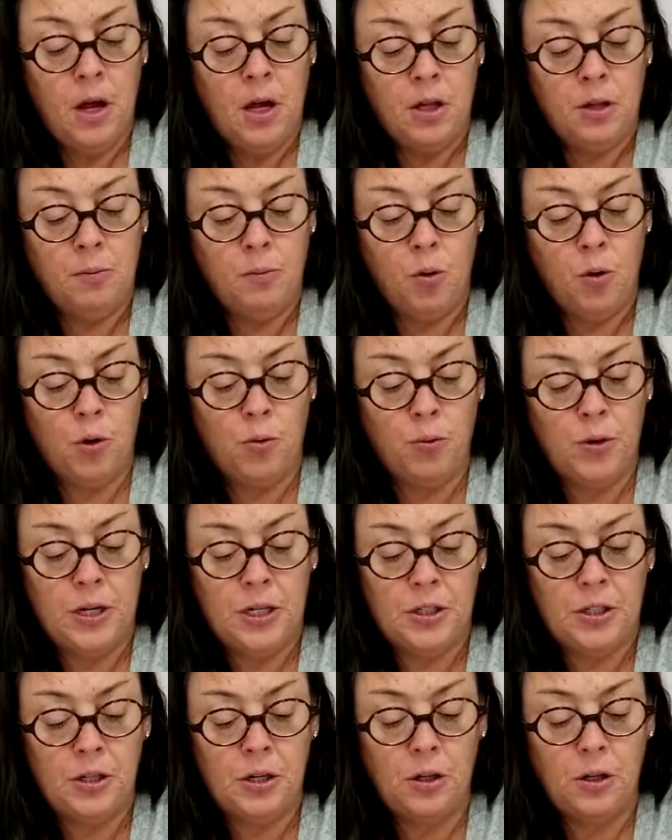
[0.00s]
The more
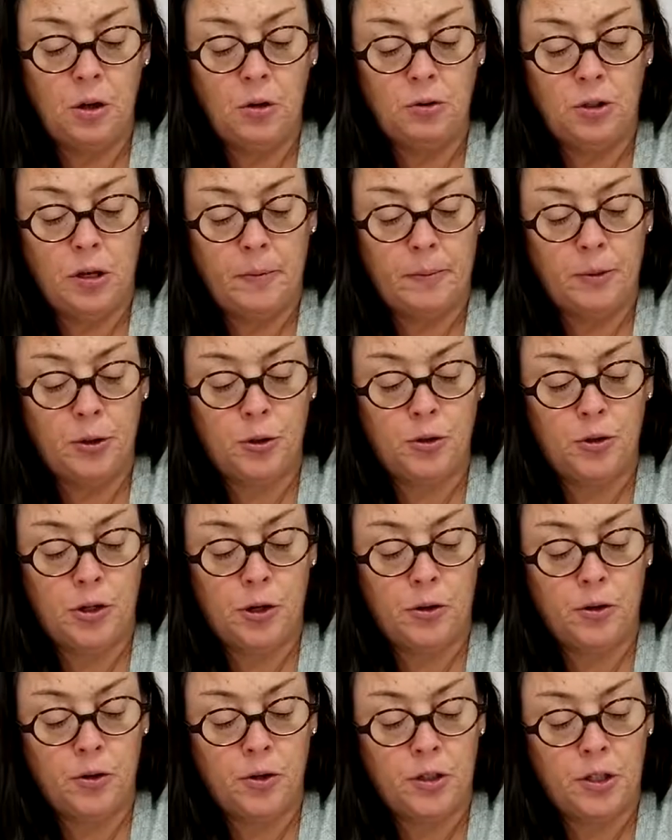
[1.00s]
recent low temperature
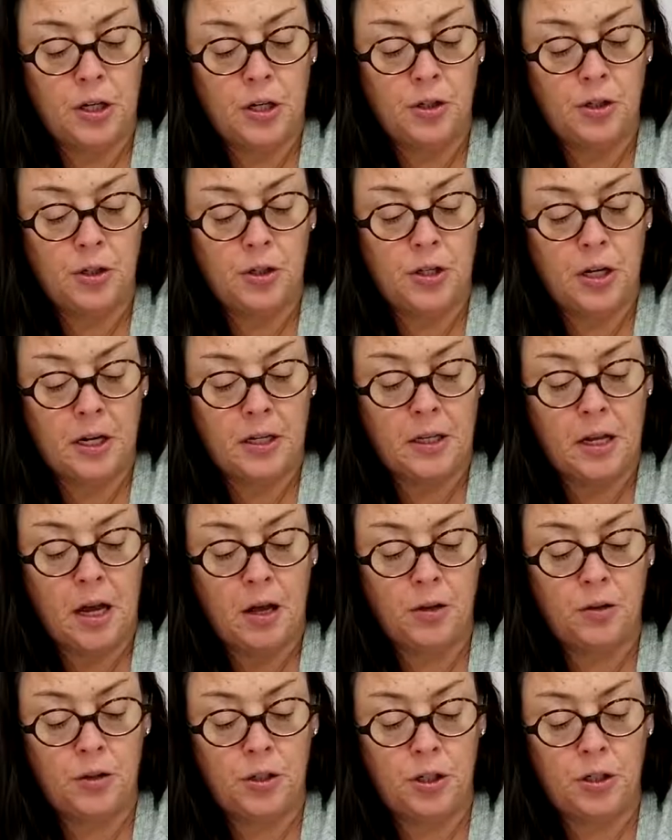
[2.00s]
sterilization
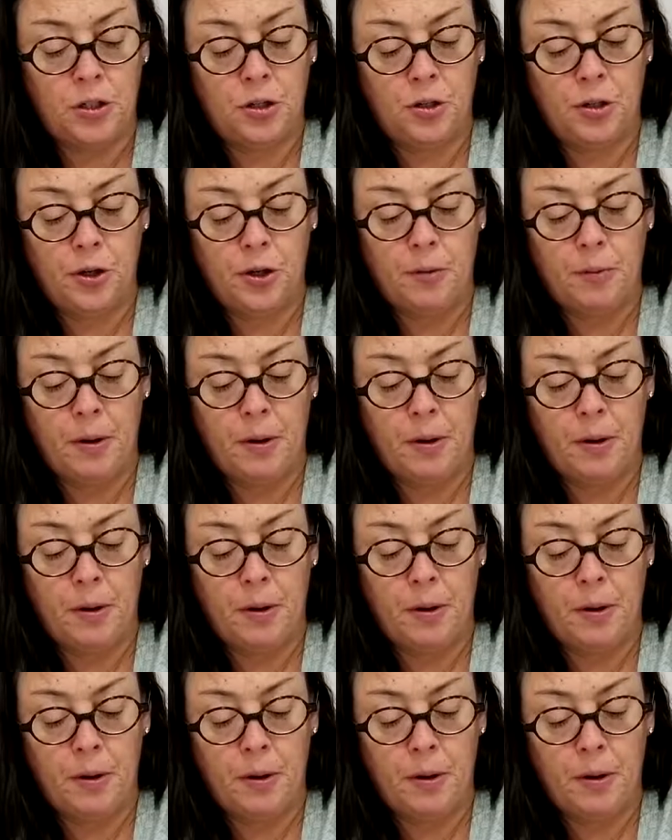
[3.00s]
technologies cleared